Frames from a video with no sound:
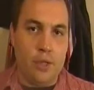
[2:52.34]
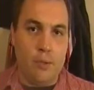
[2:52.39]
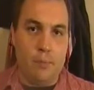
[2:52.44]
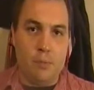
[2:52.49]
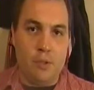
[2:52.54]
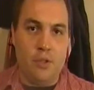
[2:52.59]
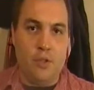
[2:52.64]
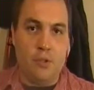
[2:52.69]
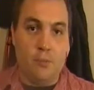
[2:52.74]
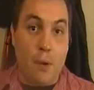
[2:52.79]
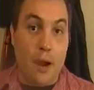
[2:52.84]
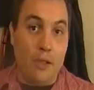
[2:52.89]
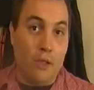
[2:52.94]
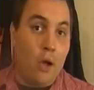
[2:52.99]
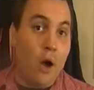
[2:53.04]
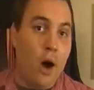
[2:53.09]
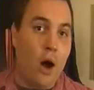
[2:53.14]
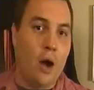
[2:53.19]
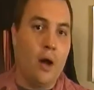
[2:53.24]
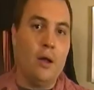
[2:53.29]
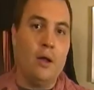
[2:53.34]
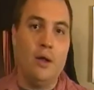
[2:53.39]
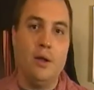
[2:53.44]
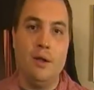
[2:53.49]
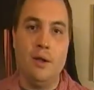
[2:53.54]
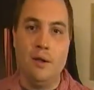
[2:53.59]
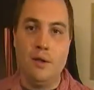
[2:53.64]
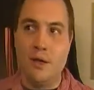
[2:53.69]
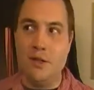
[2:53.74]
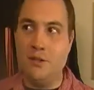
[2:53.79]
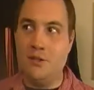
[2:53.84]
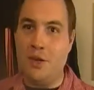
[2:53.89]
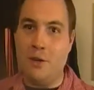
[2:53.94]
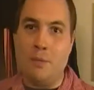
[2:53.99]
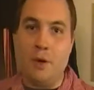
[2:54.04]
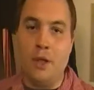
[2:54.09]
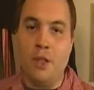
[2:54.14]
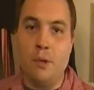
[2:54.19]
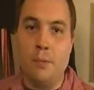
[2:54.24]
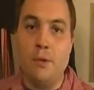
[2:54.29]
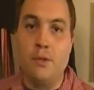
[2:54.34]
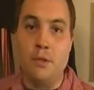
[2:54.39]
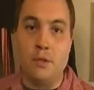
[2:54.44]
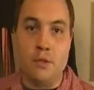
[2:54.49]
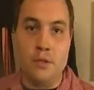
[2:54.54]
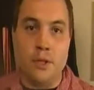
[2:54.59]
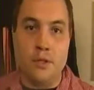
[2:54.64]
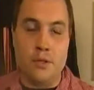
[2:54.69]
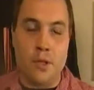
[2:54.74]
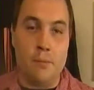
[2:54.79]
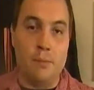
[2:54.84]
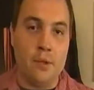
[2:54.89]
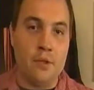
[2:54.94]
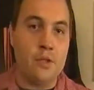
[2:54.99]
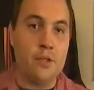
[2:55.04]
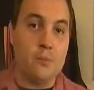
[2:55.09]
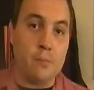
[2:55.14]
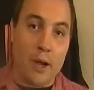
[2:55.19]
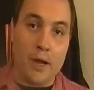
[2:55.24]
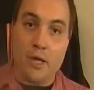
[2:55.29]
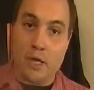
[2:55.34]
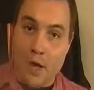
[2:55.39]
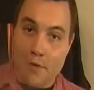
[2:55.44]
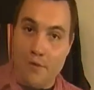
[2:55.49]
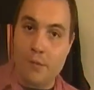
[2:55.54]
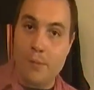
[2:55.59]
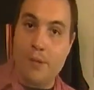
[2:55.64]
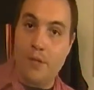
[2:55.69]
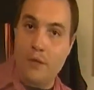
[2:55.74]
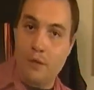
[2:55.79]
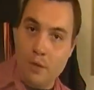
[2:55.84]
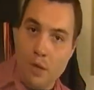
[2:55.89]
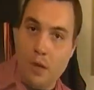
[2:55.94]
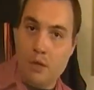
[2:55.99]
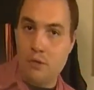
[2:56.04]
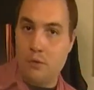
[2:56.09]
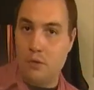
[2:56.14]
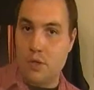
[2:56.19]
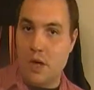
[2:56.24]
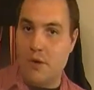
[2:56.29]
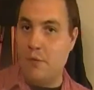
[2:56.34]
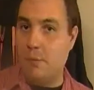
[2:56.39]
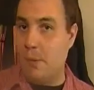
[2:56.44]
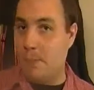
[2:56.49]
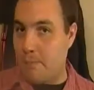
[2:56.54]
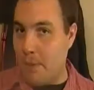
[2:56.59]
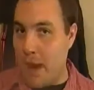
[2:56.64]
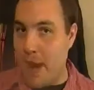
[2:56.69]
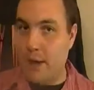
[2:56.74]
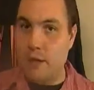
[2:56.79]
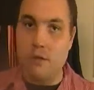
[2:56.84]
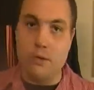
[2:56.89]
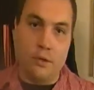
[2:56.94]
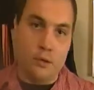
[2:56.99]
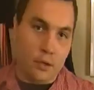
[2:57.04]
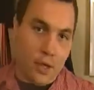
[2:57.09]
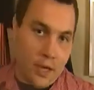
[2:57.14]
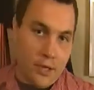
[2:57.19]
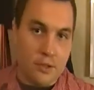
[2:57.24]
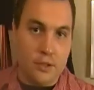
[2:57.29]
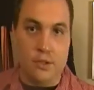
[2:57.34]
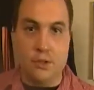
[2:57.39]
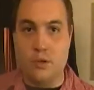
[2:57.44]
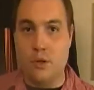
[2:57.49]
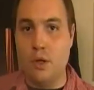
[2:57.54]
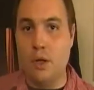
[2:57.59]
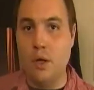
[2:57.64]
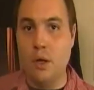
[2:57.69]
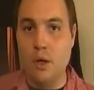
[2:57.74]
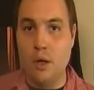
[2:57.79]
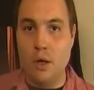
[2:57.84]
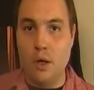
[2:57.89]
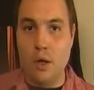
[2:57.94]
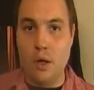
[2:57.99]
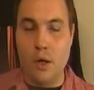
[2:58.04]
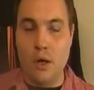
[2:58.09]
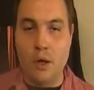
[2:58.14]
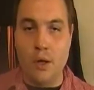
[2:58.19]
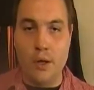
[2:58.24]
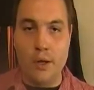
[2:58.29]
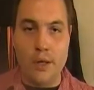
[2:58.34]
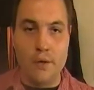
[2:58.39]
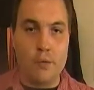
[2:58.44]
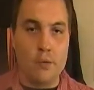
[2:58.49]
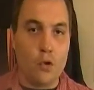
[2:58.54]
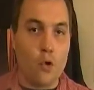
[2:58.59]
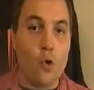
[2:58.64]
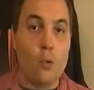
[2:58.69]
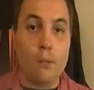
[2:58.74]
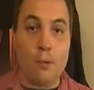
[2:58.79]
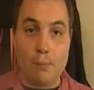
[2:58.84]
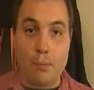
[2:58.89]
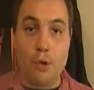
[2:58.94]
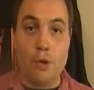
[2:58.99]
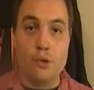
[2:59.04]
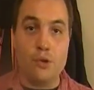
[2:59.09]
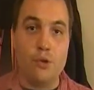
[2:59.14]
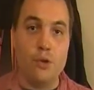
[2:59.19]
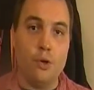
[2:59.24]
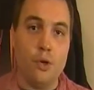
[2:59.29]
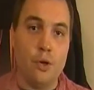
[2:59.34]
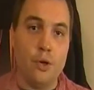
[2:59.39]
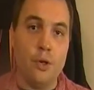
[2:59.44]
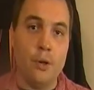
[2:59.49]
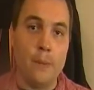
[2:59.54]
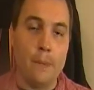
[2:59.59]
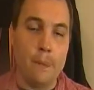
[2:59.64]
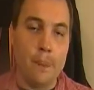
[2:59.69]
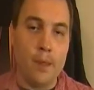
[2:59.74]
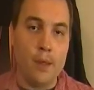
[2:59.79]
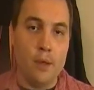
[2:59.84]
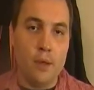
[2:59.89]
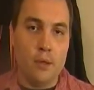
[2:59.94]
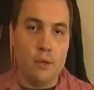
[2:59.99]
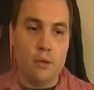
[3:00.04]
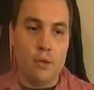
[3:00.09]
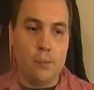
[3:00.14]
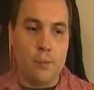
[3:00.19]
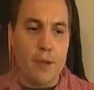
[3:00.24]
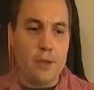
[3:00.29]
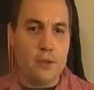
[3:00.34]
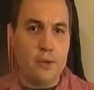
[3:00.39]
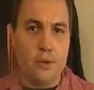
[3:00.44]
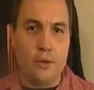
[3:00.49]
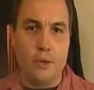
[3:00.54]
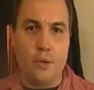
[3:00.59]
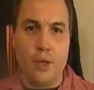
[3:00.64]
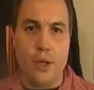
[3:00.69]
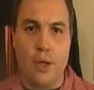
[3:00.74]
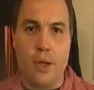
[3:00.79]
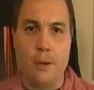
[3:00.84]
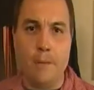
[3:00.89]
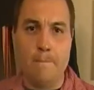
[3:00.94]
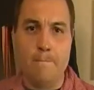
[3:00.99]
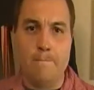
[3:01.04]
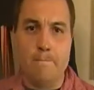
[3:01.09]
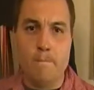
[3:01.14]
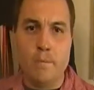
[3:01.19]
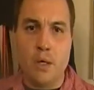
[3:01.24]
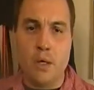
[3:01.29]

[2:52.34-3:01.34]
a business by law, not just a regular business, it's a business by government law. So it's government backed, licensed, and given corporate personhood to basically